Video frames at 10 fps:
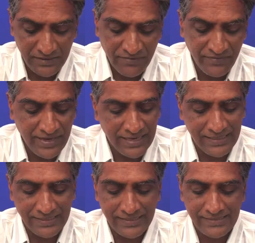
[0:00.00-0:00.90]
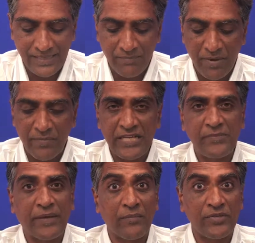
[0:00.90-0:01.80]
trivialities, their memories
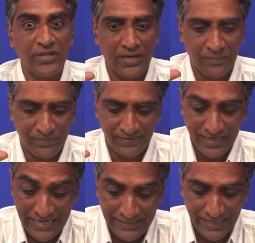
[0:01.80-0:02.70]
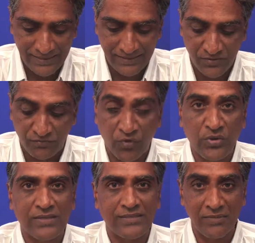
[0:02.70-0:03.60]
become sharp, intense,
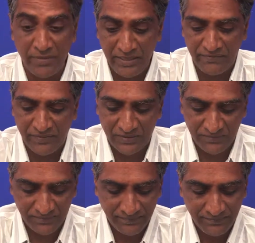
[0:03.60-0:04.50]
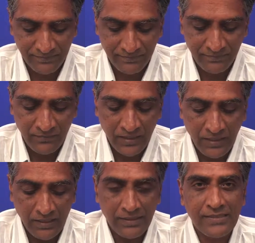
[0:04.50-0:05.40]
focused, and meaningful.
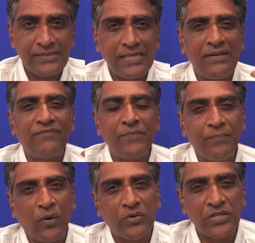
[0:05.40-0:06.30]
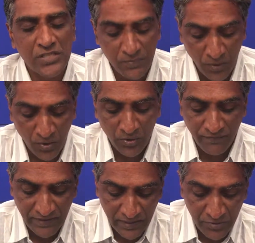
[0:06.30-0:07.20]
The self-importance born
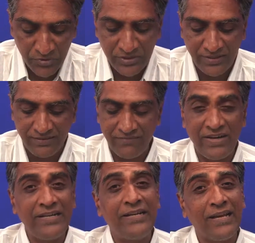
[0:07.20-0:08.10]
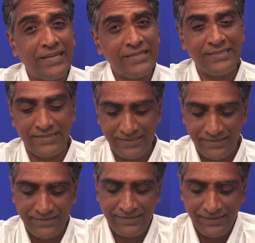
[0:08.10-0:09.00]
of illusion when dies
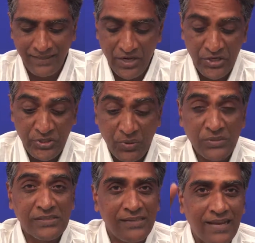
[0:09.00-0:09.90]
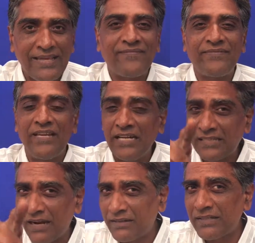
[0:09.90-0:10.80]
shows life in
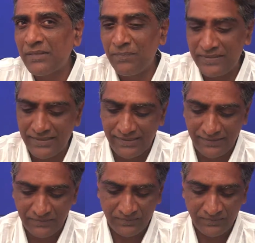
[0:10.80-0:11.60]
its utter simplicity,